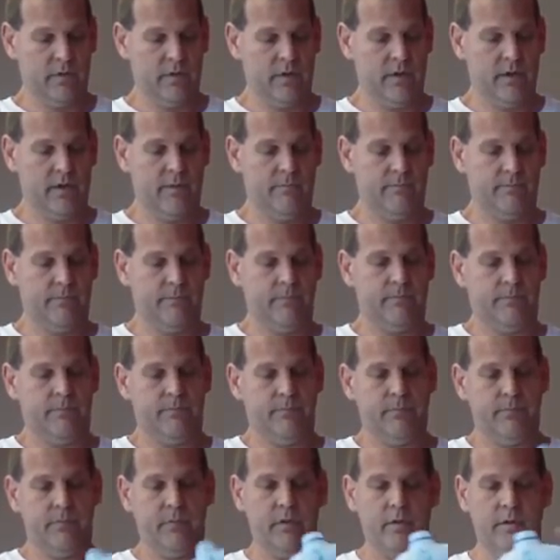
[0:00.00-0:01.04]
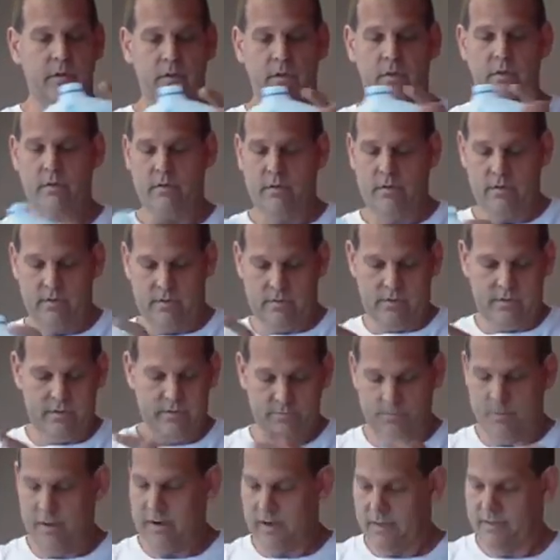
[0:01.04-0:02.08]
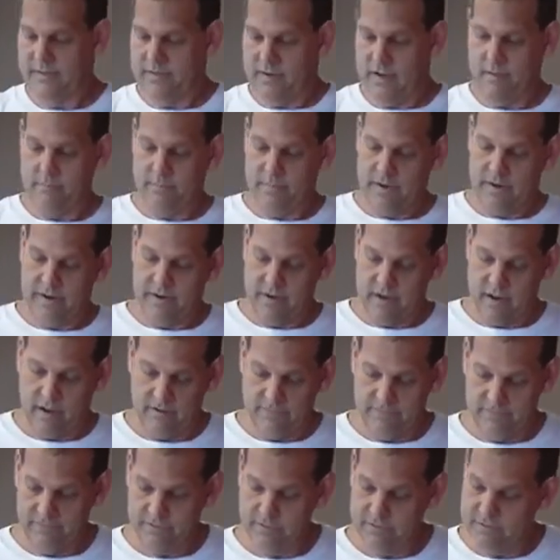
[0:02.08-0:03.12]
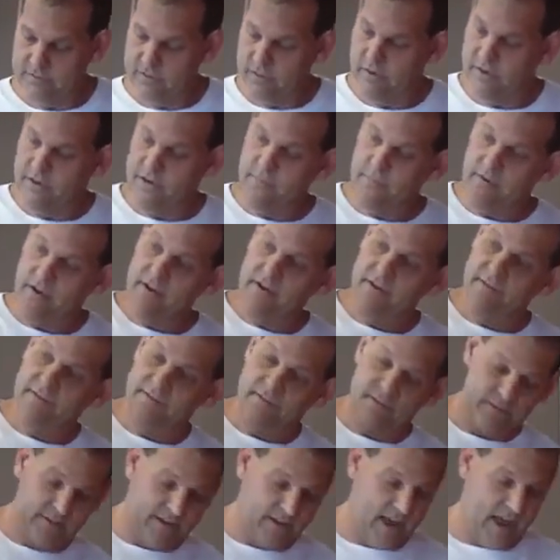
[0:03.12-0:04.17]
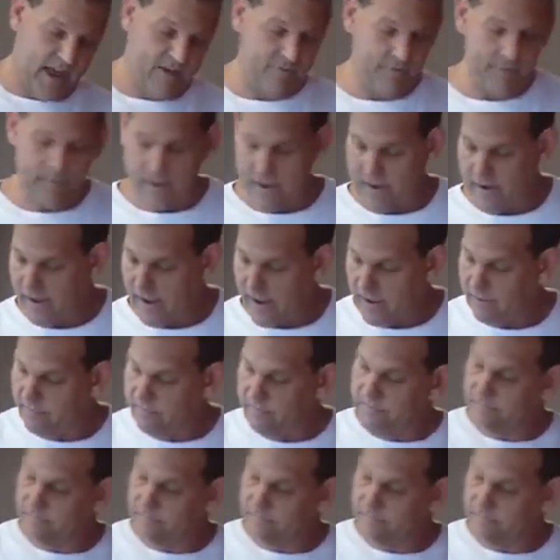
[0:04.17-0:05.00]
Yeah, this bucket's not big enough. So anyway, you can still see I have about a